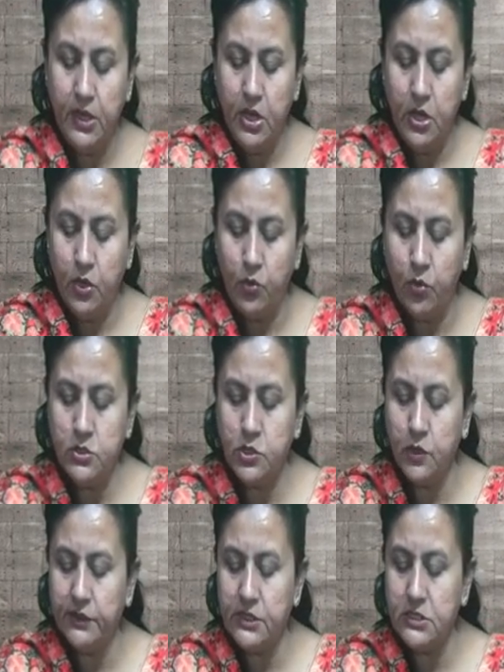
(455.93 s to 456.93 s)
rolls
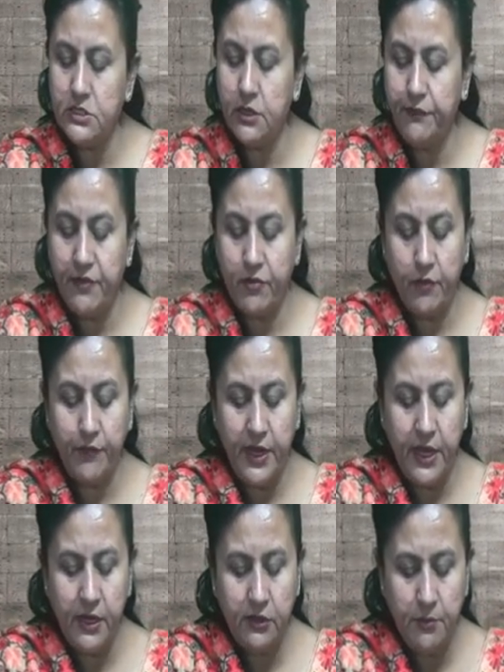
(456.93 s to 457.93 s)
over the surface of
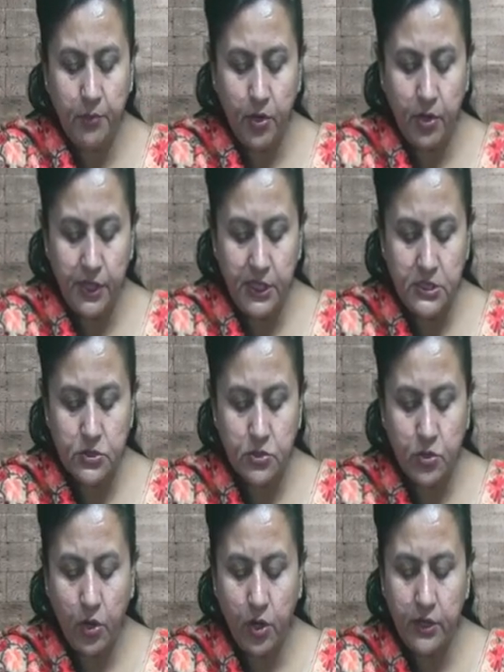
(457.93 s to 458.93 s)
another body is
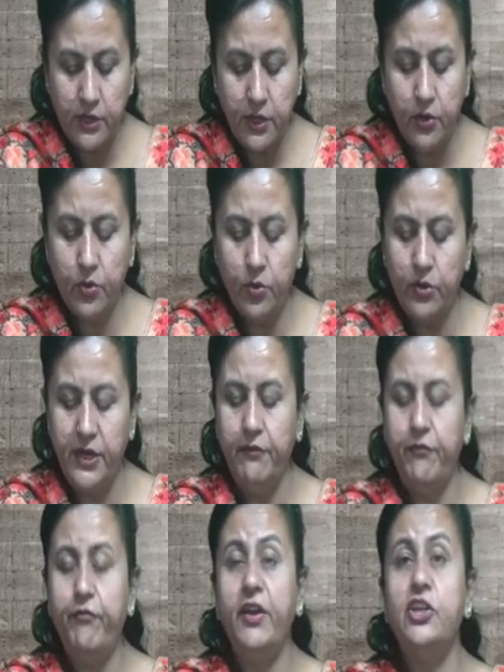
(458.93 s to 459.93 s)
called a
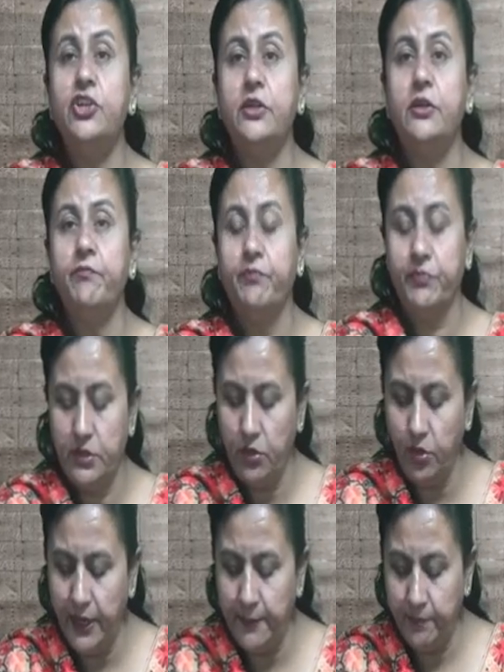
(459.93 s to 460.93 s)
rolling friction.
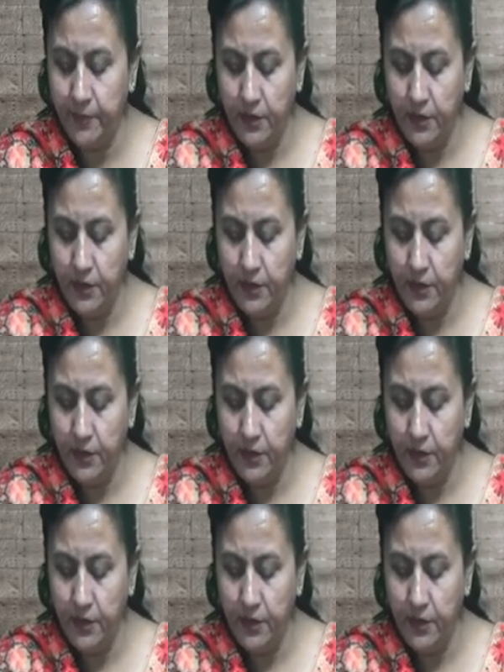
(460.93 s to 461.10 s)
Okay.